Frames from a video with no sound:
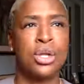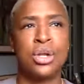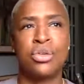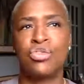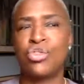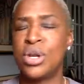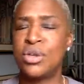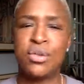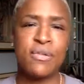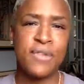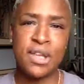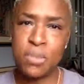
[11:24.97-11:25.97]
join us on
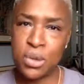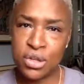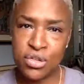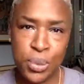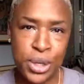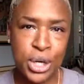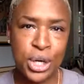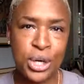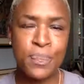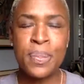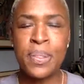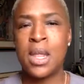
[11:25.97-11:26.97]
Facebook and
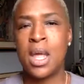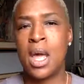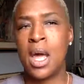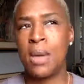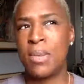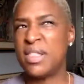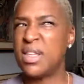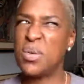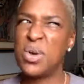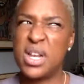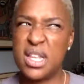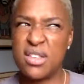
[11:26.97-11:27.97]
Twitter. I think we're
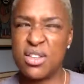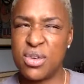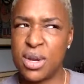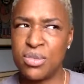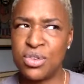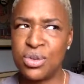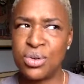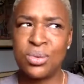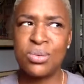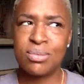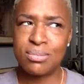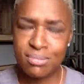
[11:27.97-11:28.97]
on Instagram
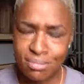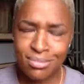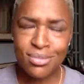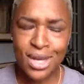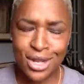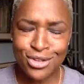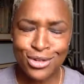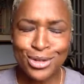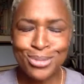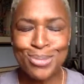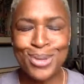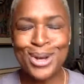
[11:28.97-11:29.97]
too. We've got to do a little
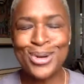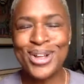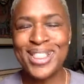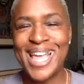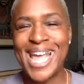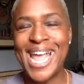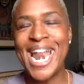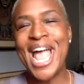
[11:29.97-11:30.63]
bit better on that.